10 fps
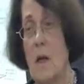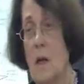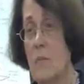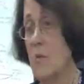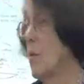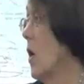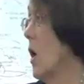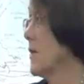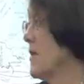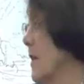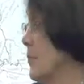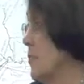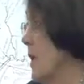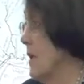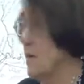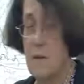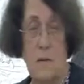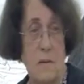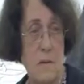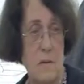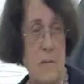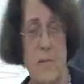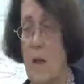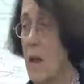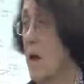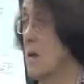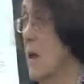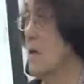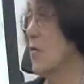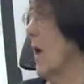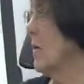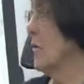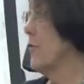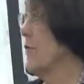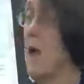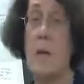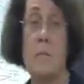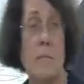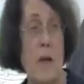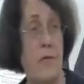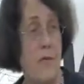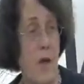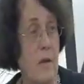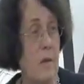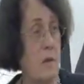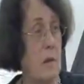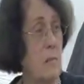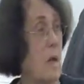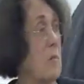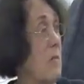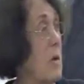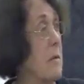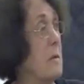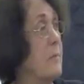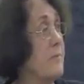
and we were all separated, and I tried to find my father and my brother.